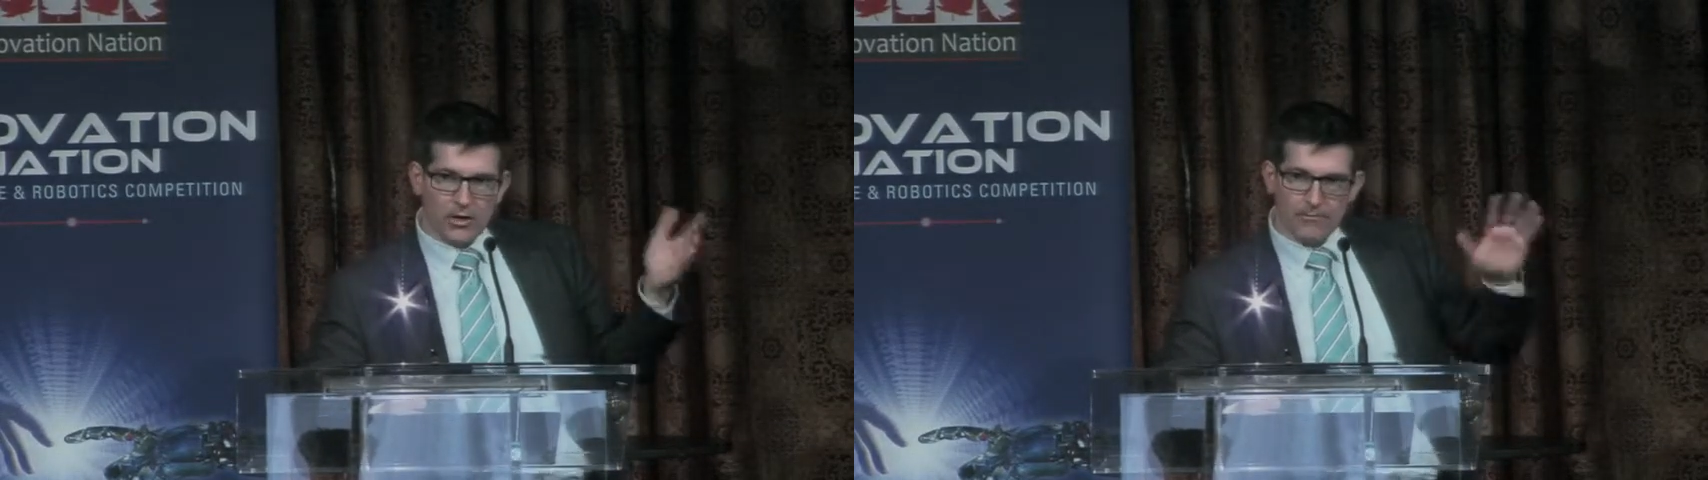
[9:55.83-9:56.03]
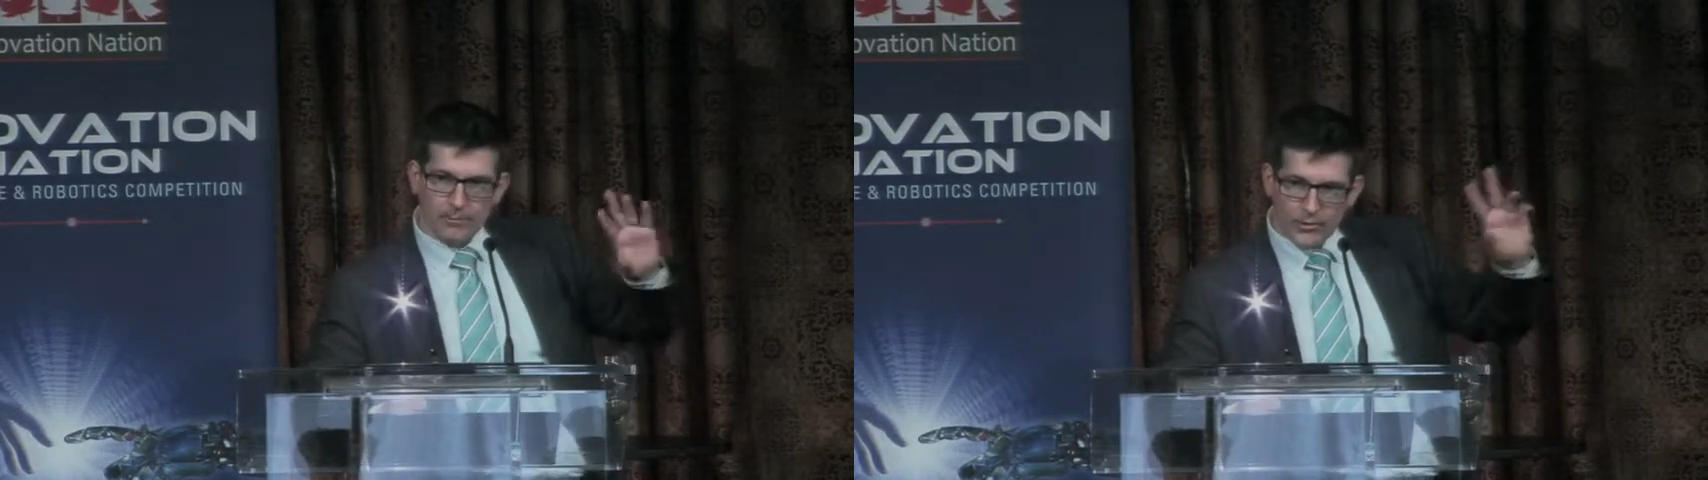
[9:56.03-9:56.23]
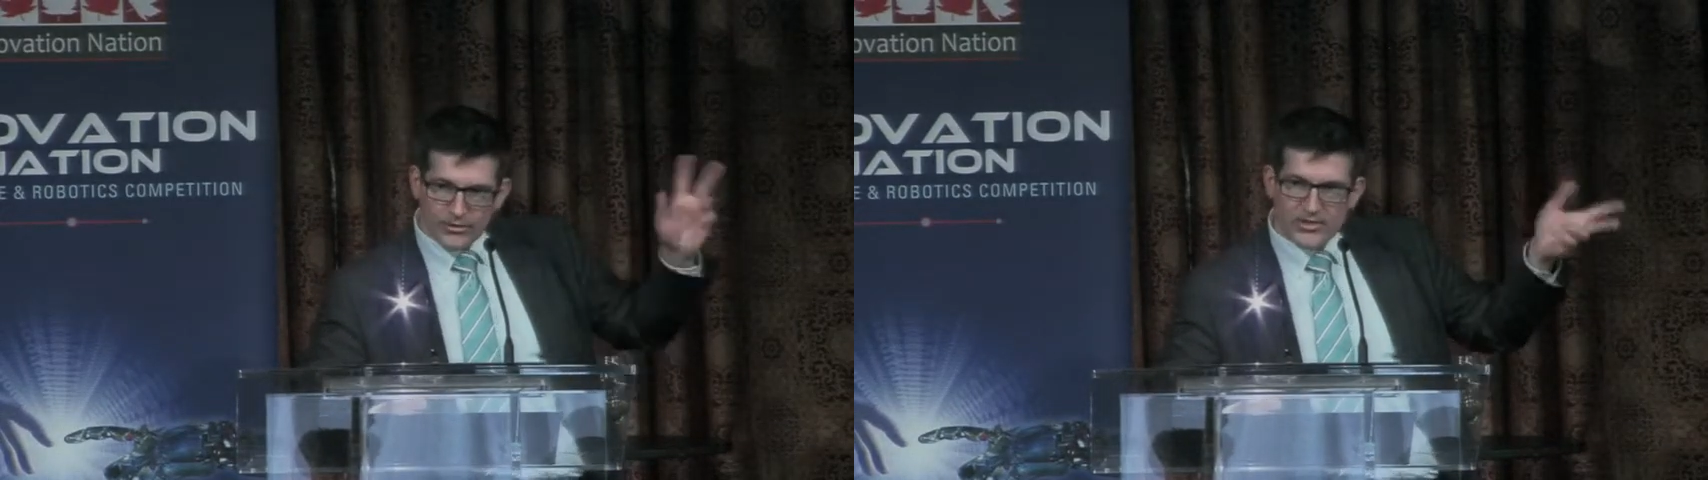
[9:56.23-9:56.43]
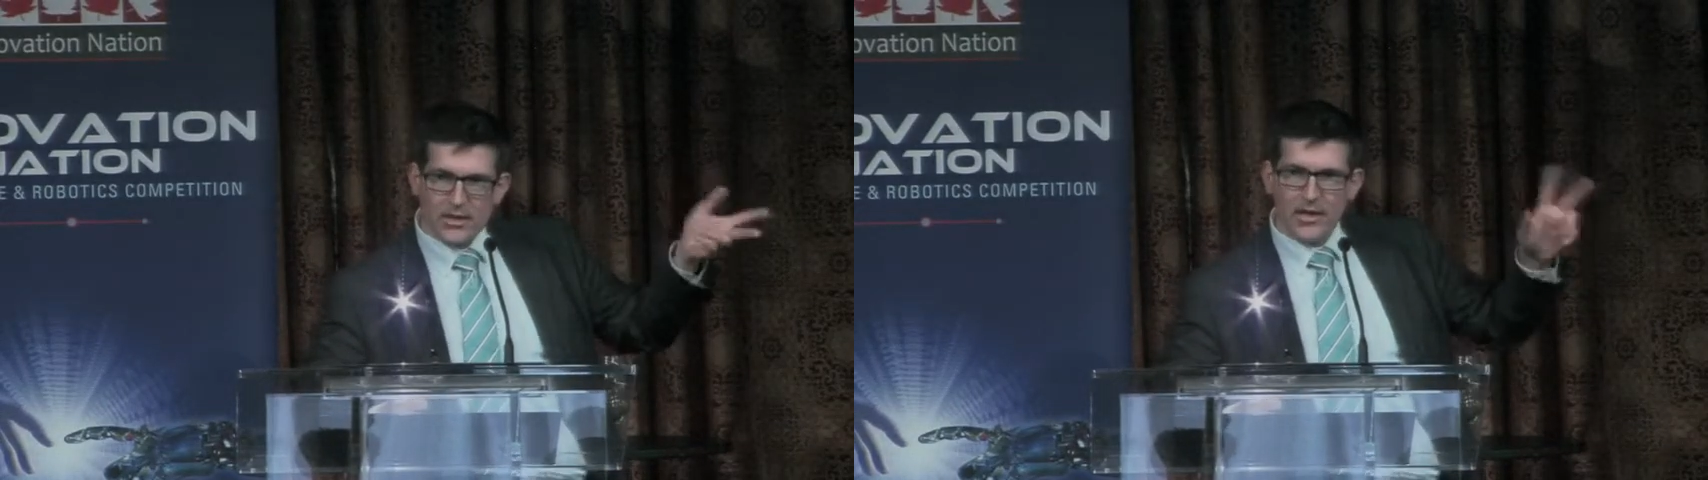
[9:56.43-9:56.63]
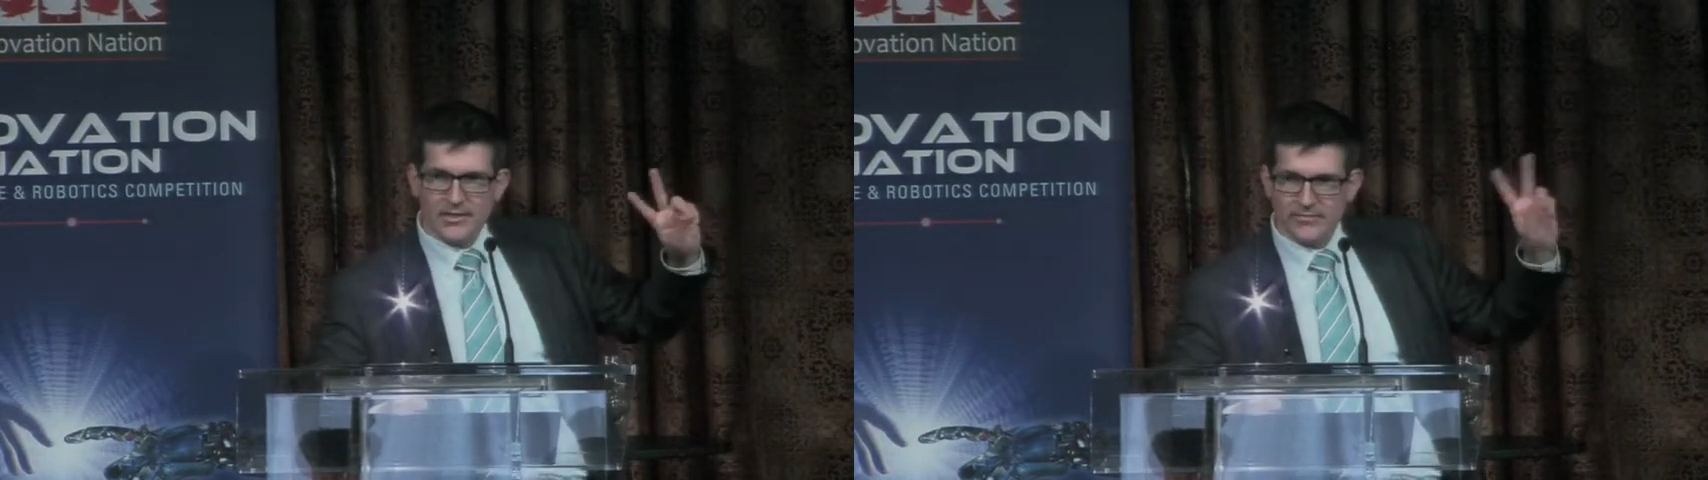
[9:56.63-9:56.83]
on both
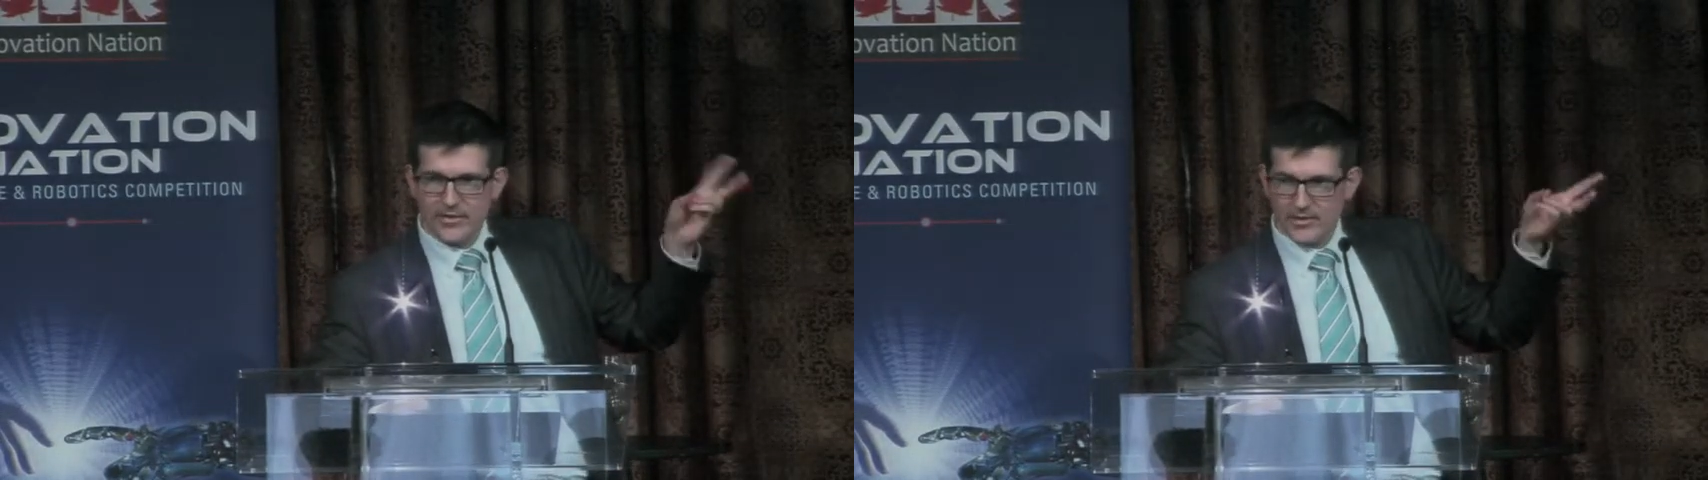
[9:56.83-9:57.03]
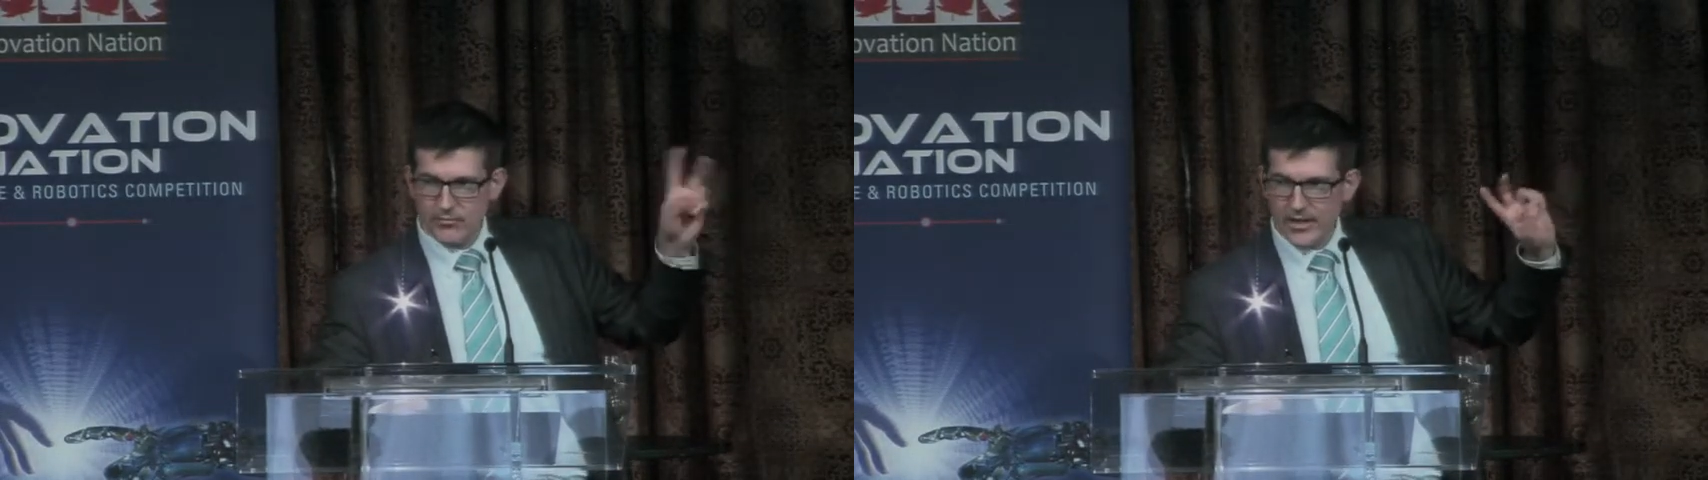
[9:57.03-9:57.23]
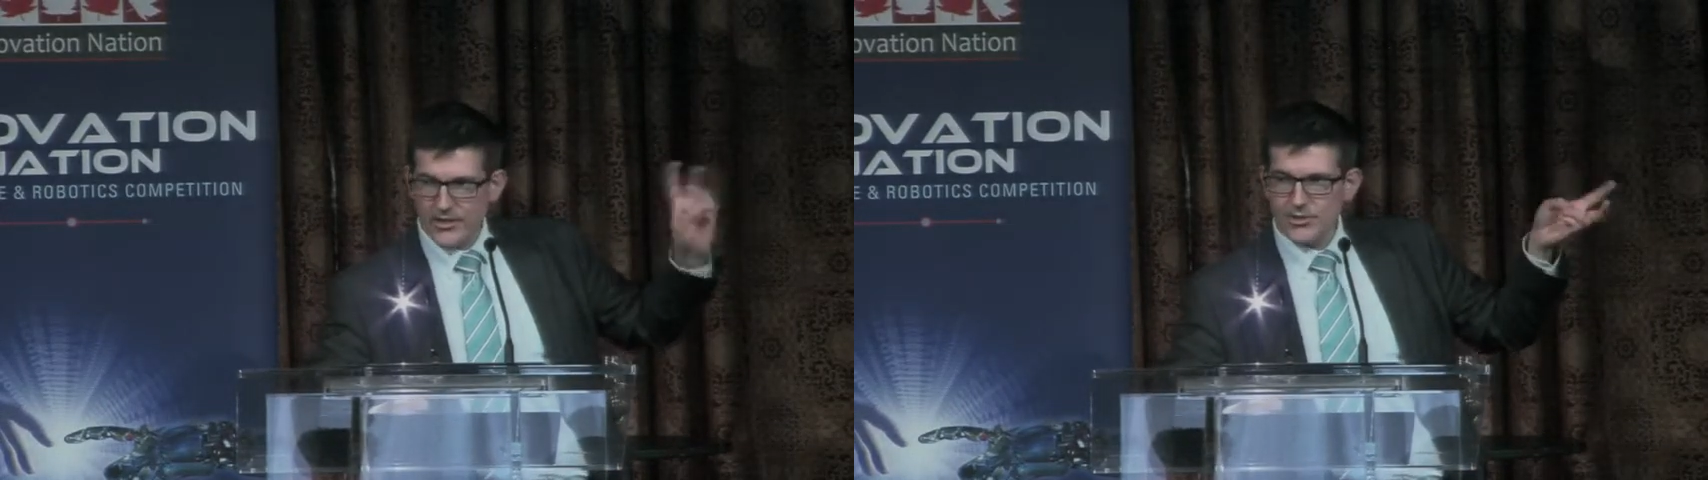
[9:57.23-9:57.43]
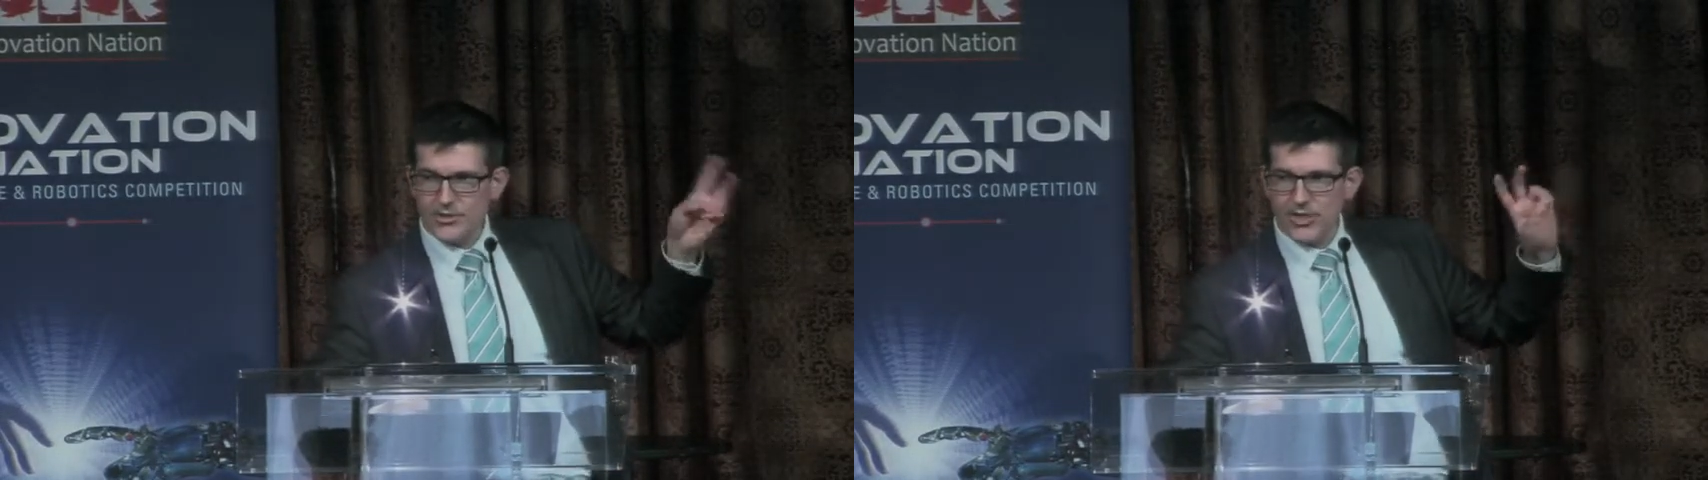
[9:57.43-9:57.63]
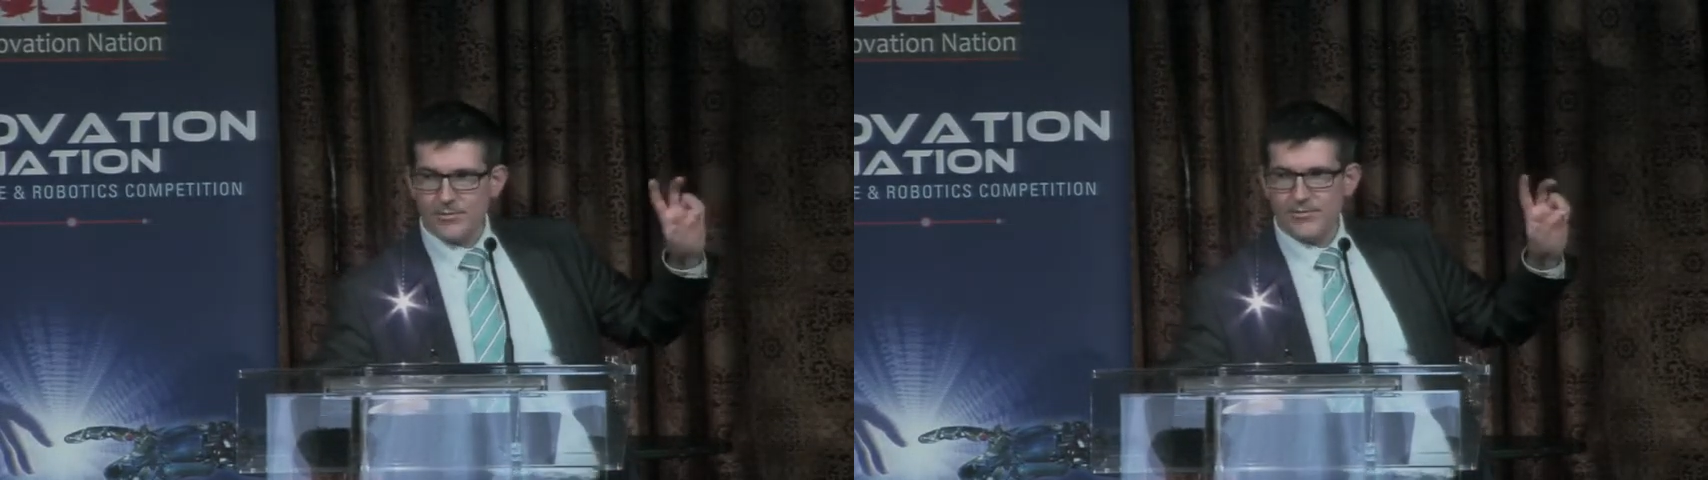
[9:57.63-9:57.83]
sides of these
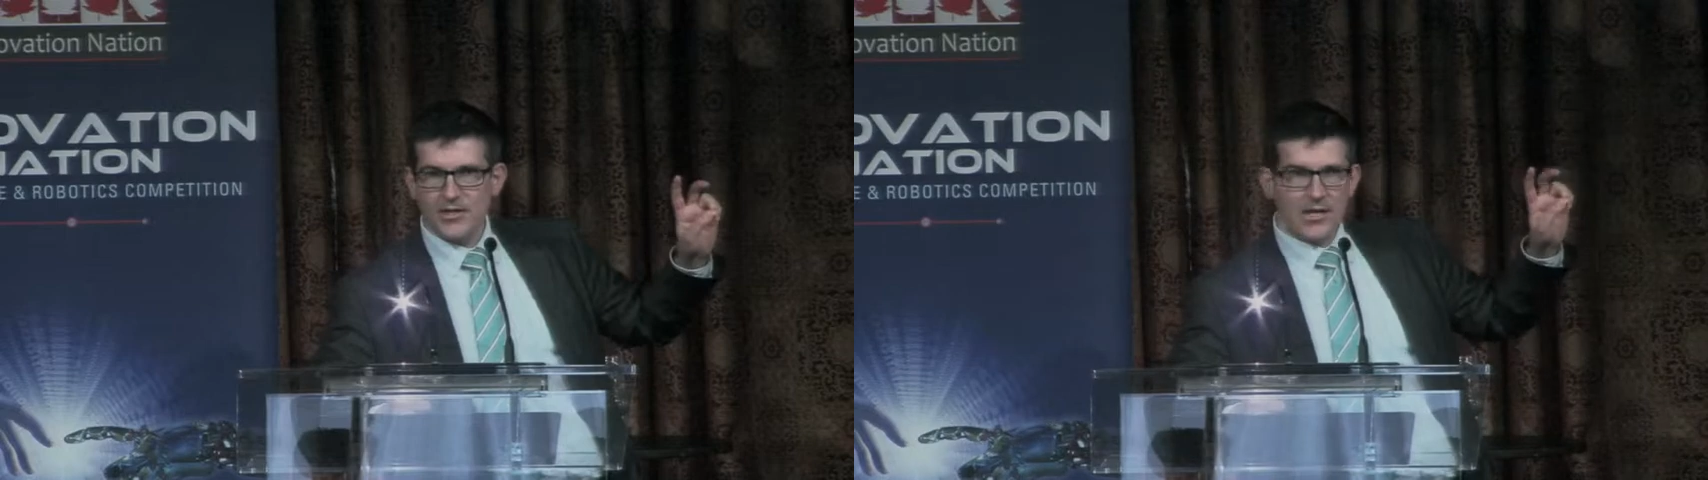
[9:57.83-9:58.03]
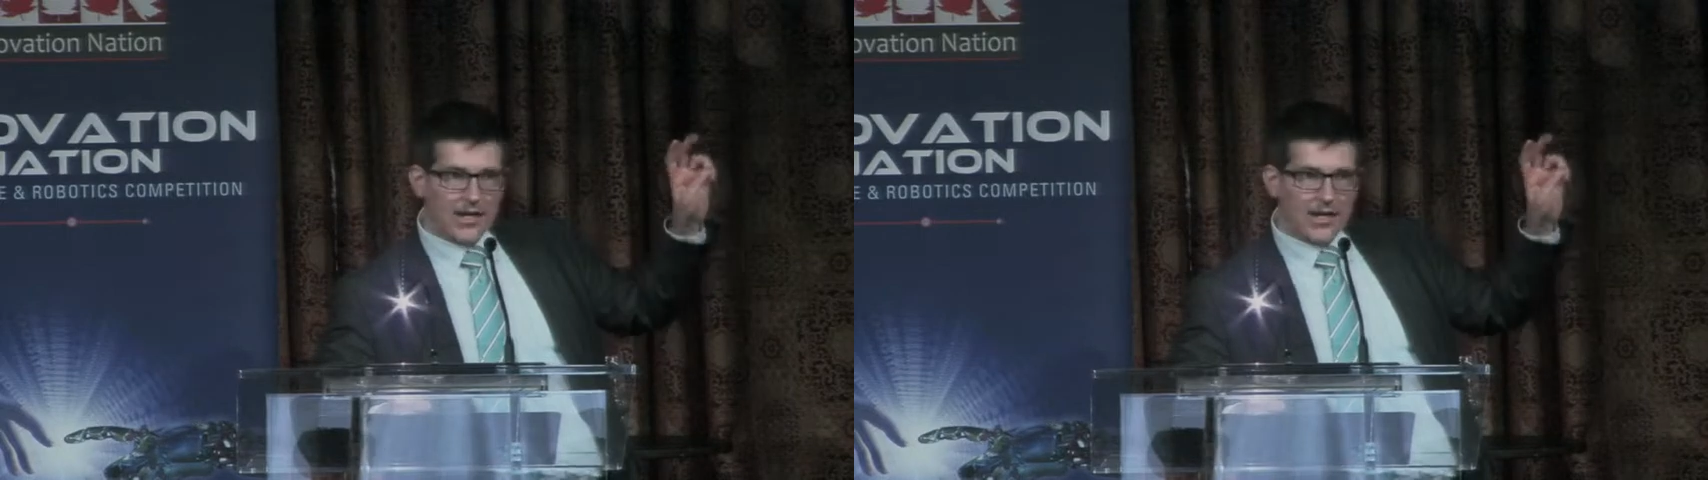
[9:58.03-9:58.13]
relationships